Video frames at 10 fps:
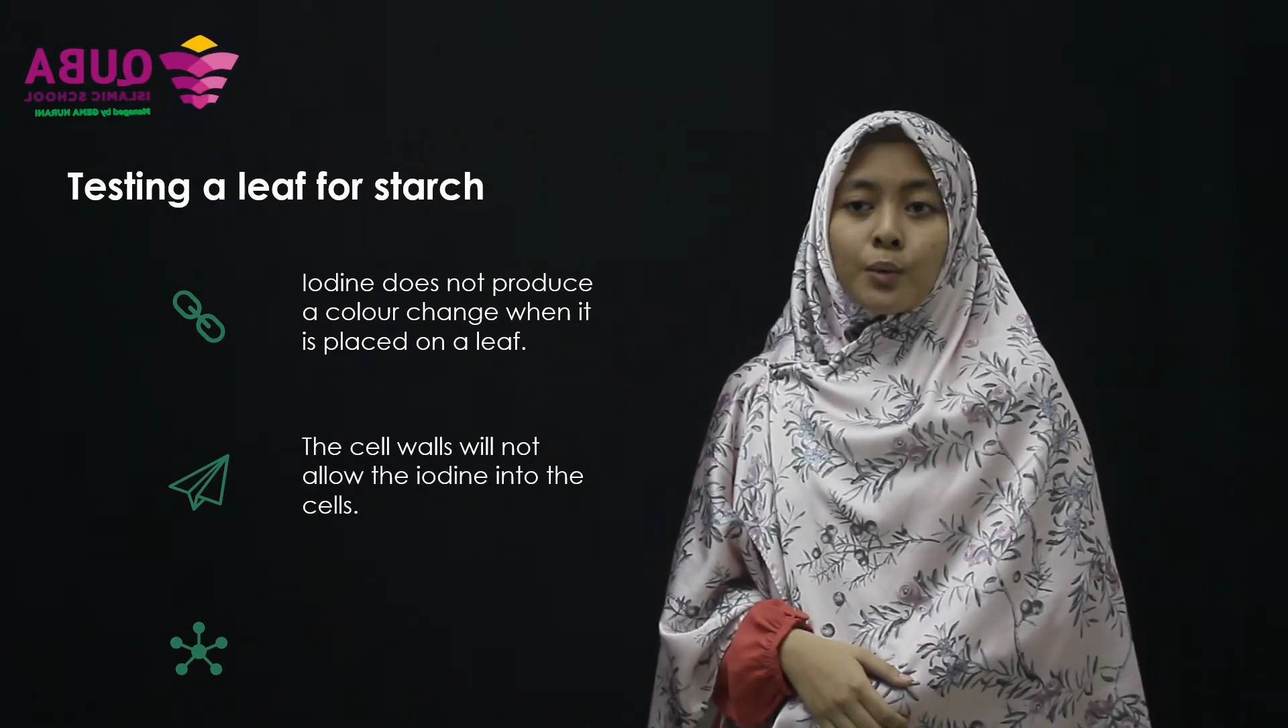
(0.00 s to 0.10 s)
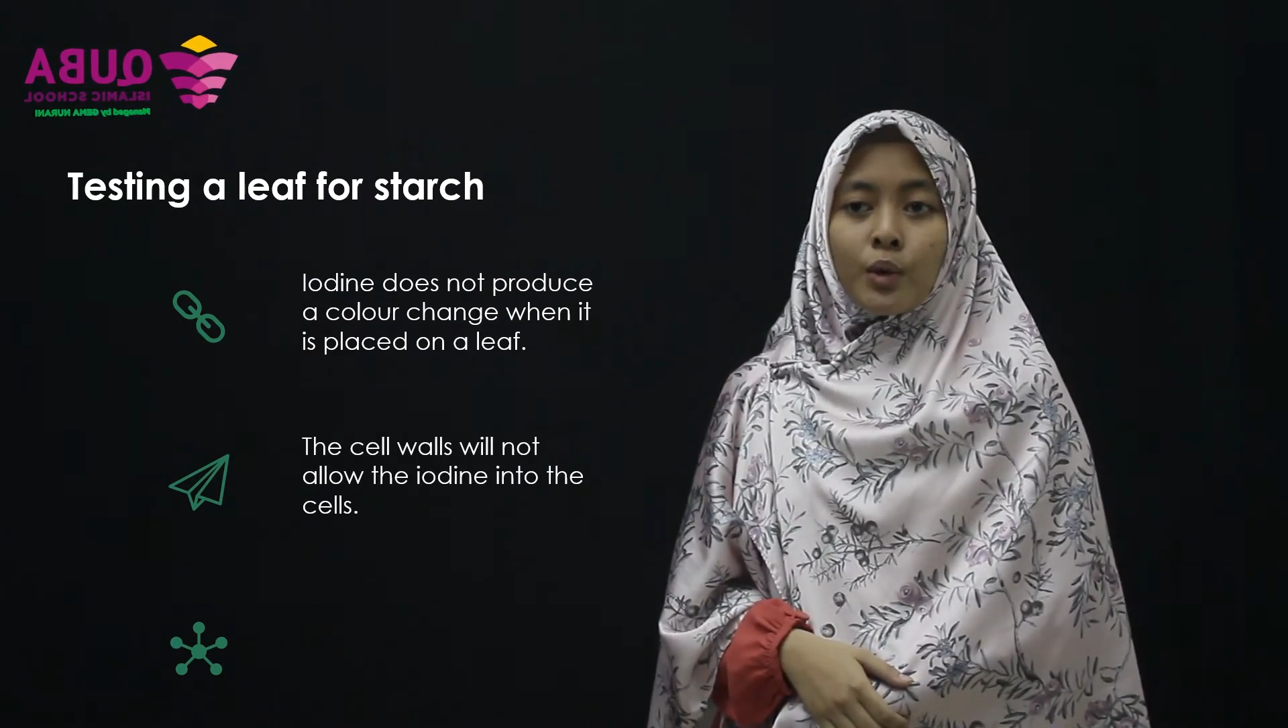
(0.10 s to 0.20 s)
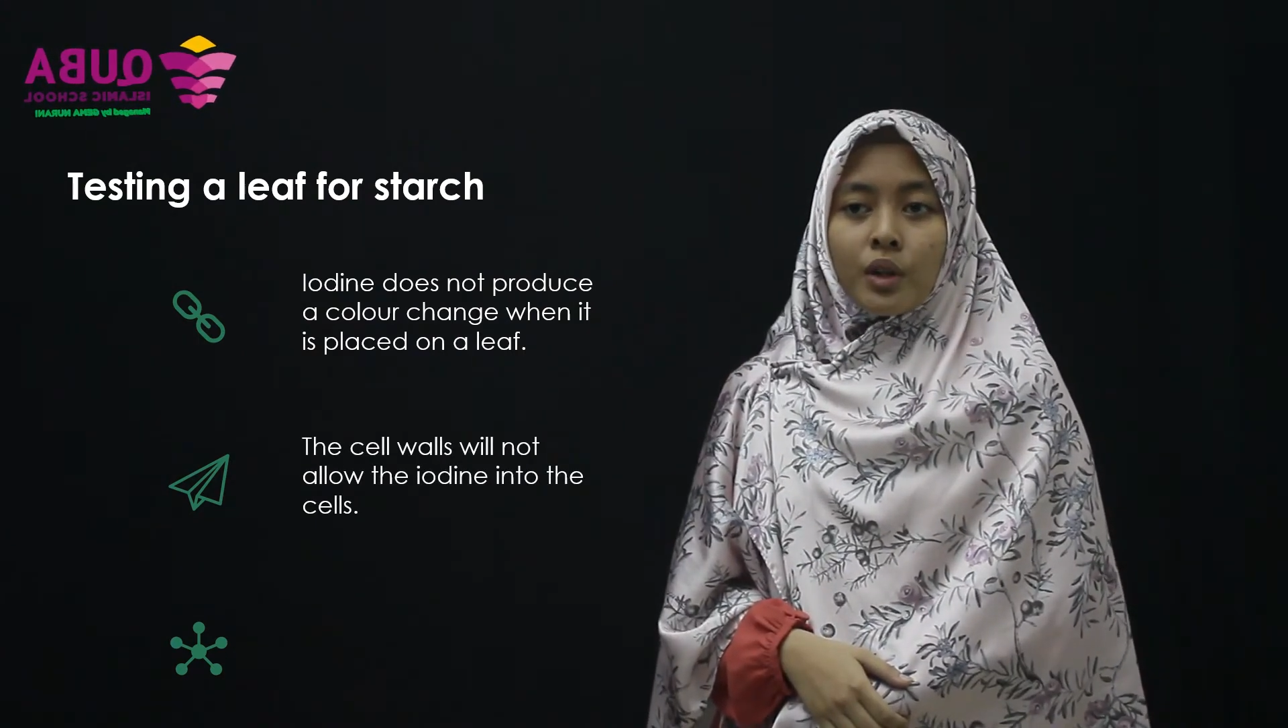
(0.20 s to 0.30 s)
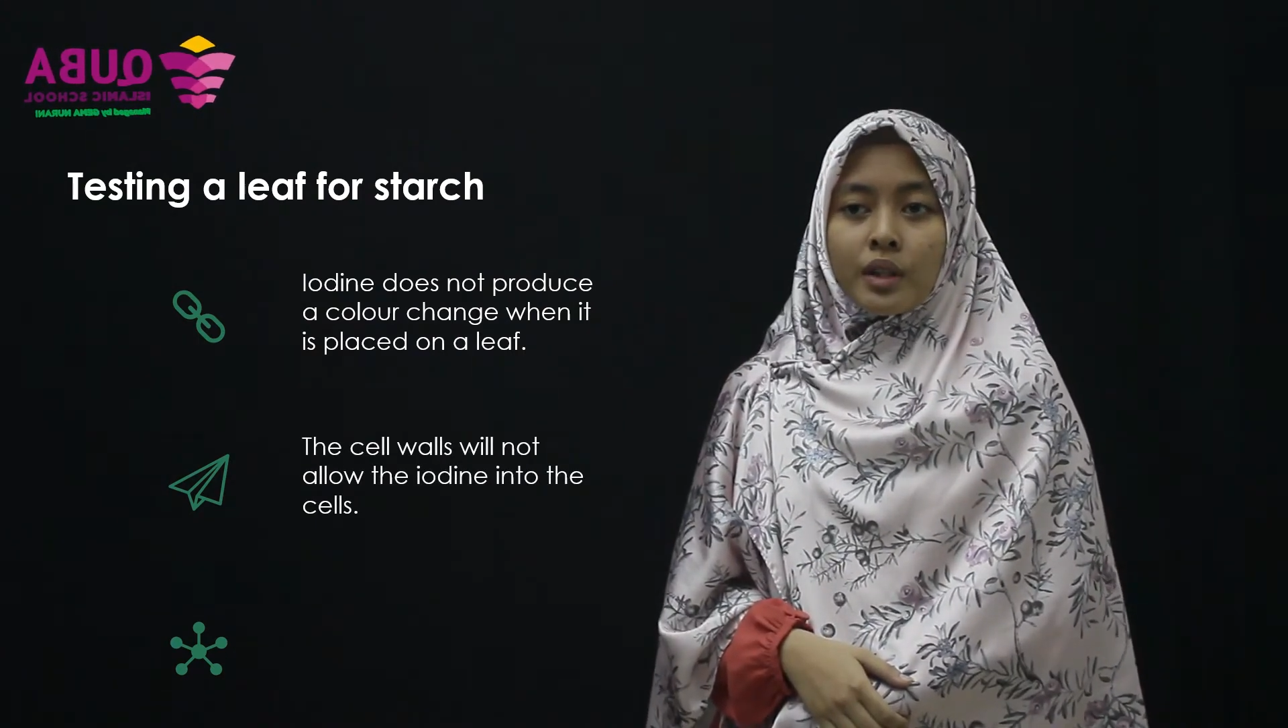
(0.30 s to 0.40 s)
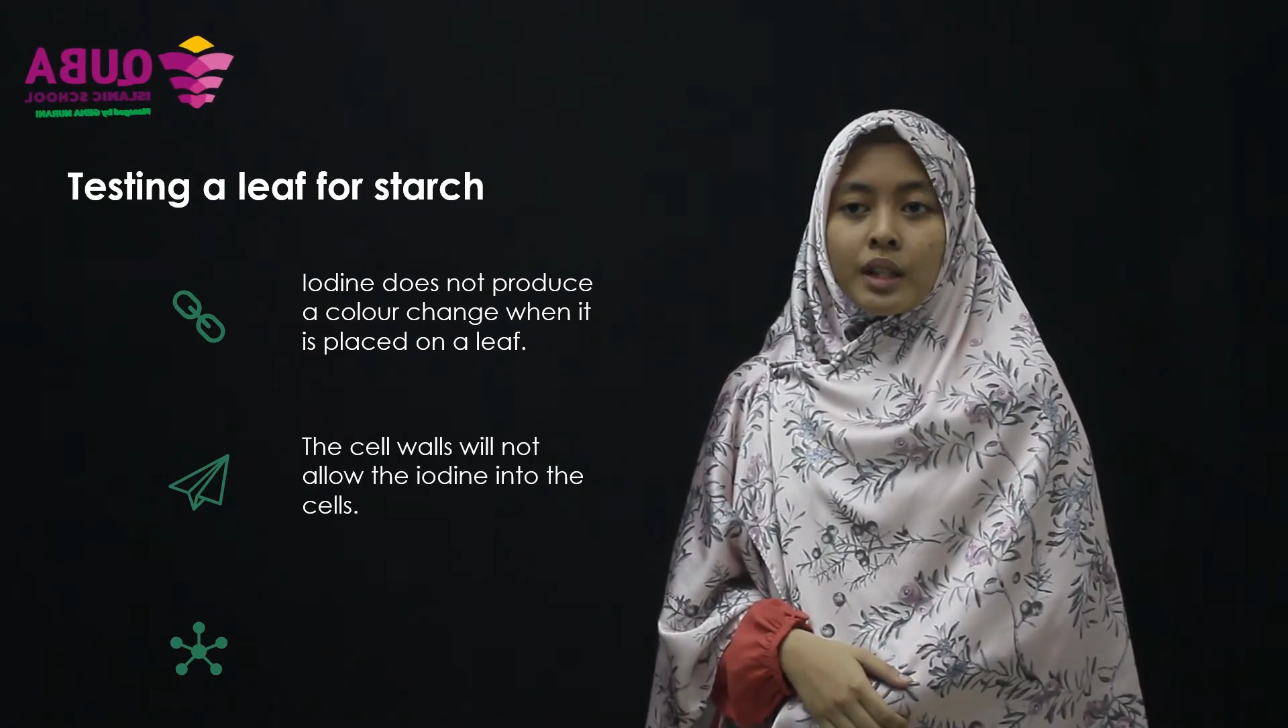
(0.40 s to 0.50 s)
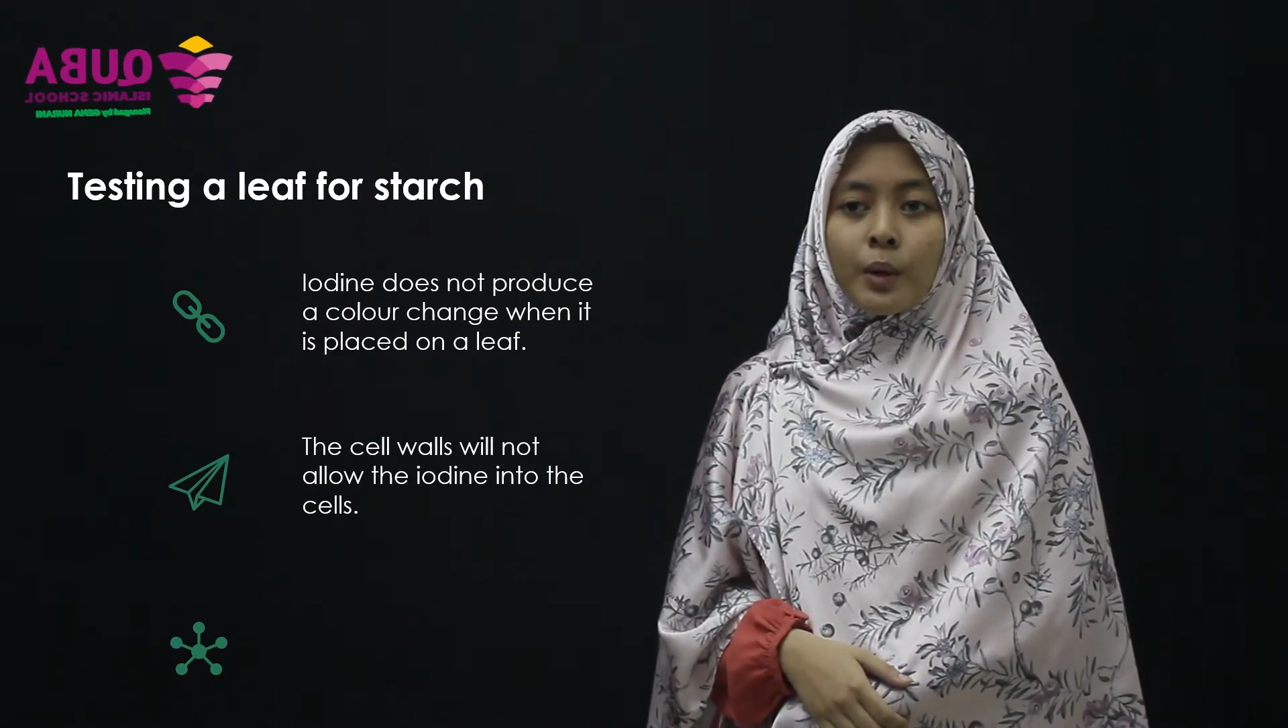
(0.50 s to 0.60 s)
walls